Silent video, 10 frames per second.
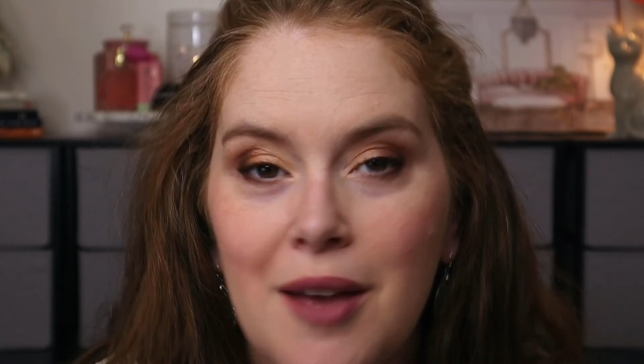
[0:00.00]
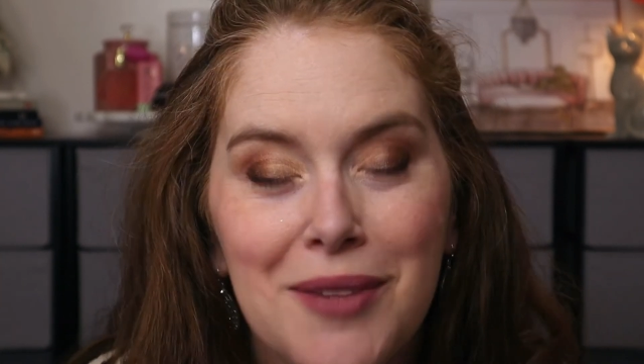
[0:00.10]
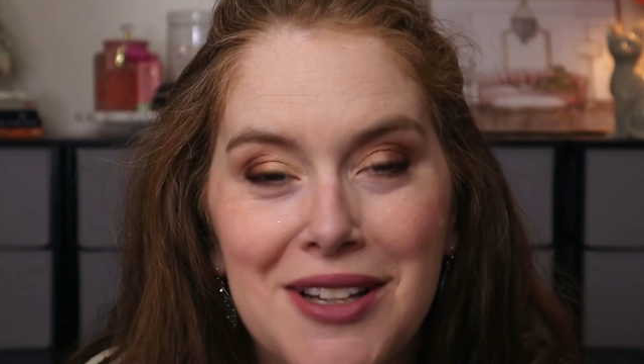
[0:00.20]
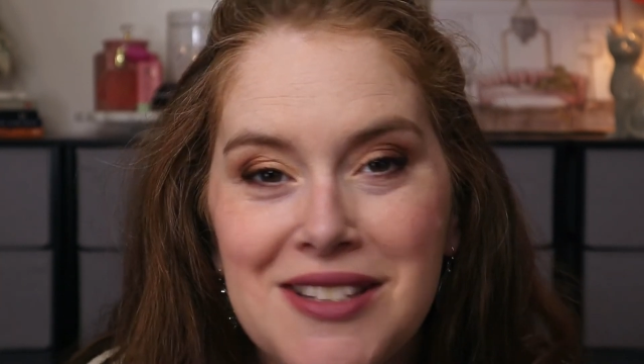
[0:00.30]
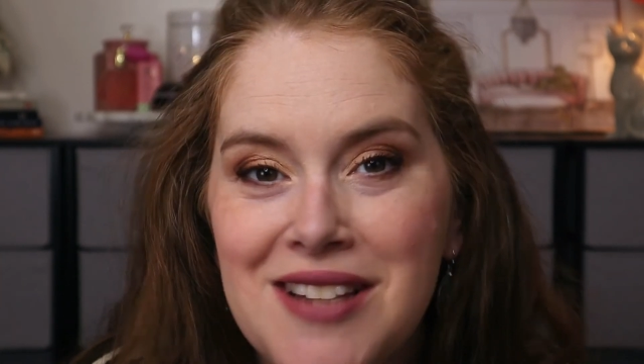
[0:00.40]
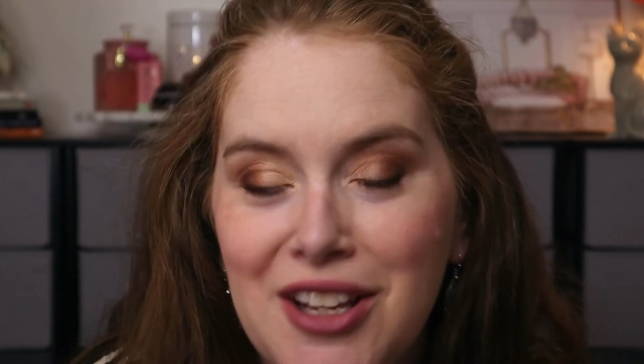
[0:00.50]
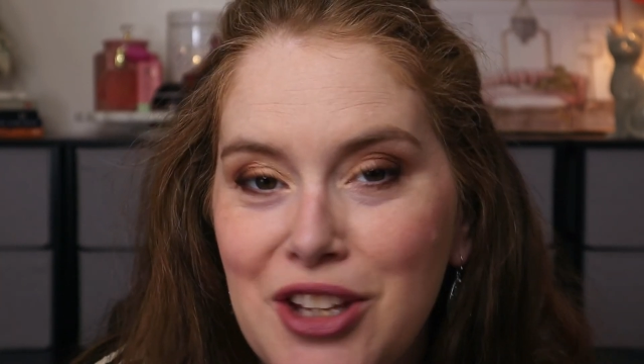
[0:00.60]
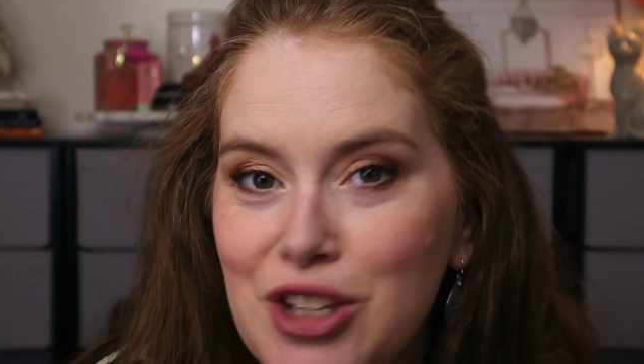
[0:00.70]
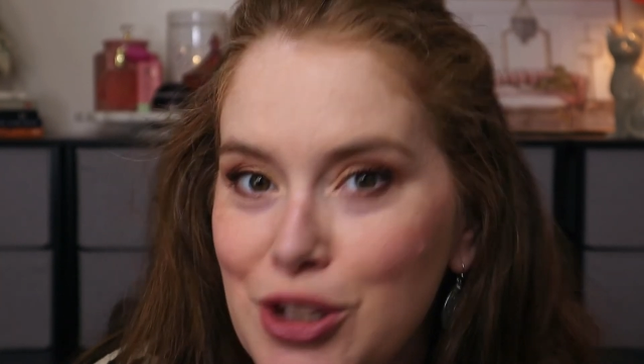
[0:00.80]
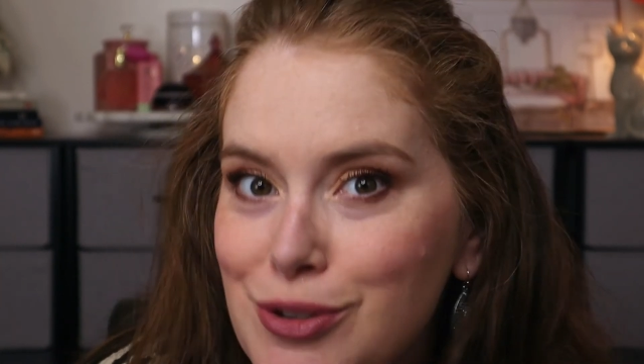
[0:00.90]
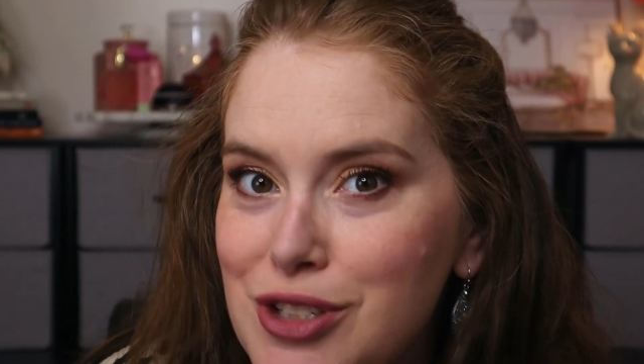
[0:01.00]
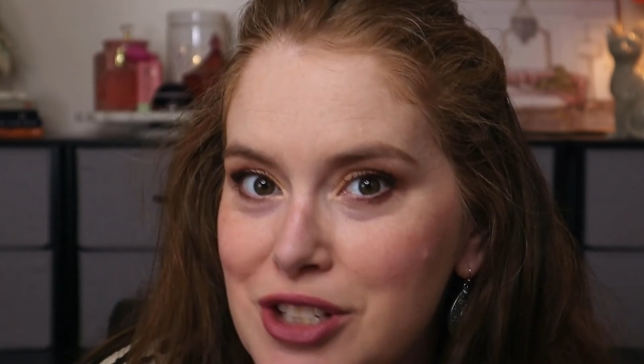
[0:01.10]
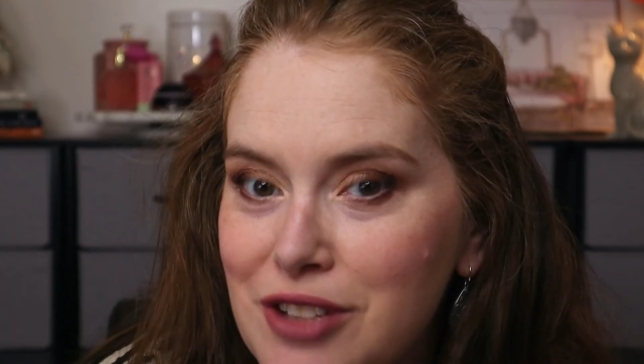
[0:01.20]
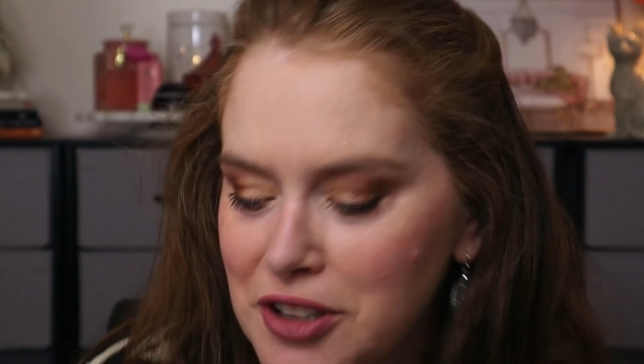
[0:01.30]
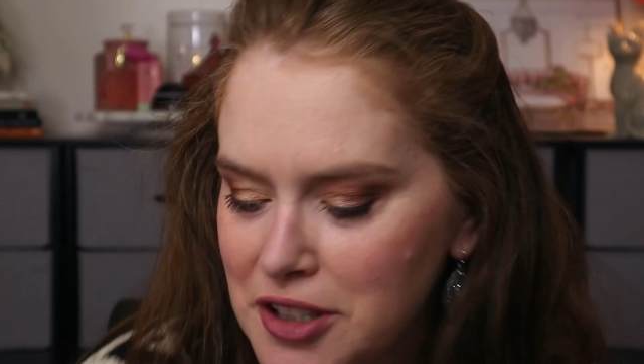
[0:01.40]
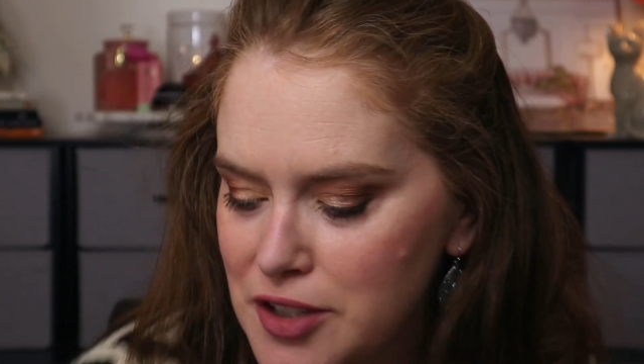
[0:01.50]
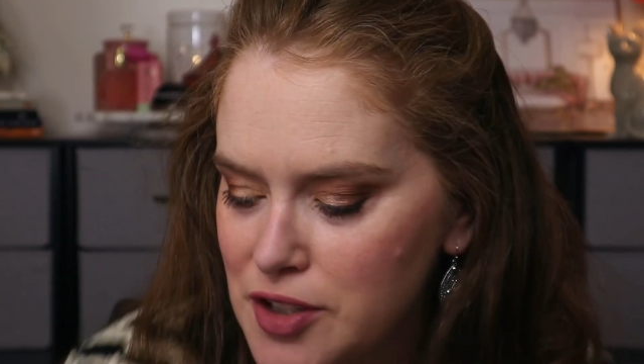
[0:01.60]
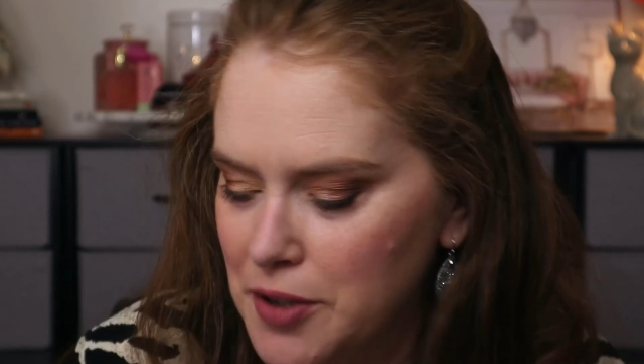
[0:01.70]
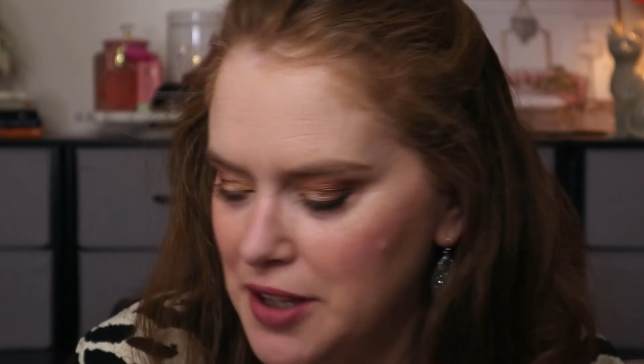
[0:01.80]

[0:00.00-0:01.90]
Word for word: But it's not a huge difference. So